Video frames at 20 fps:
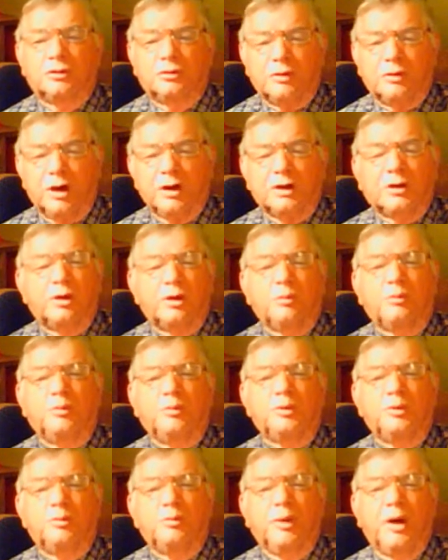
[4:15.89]
Crack
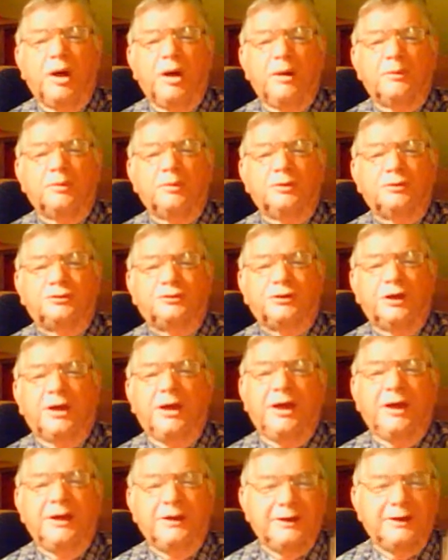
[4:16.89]
open the Bible and say,
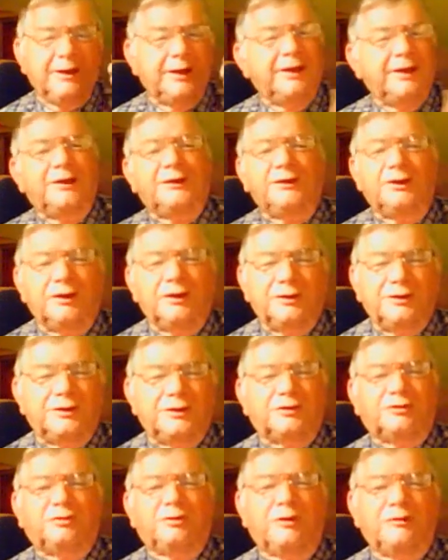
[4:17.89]
hey, look at
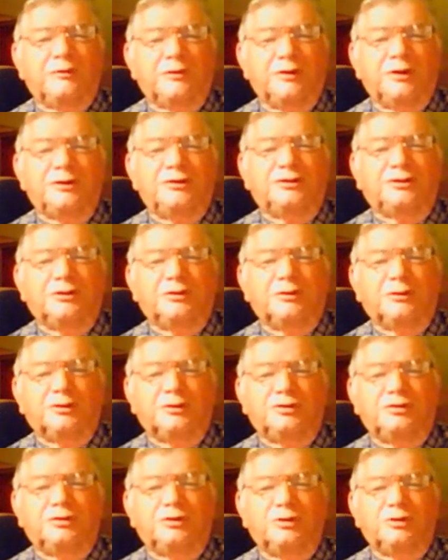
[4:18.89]
this revelation the
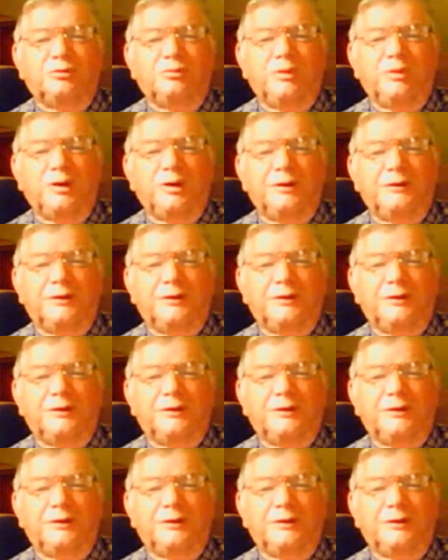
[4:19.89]
Lord showed me.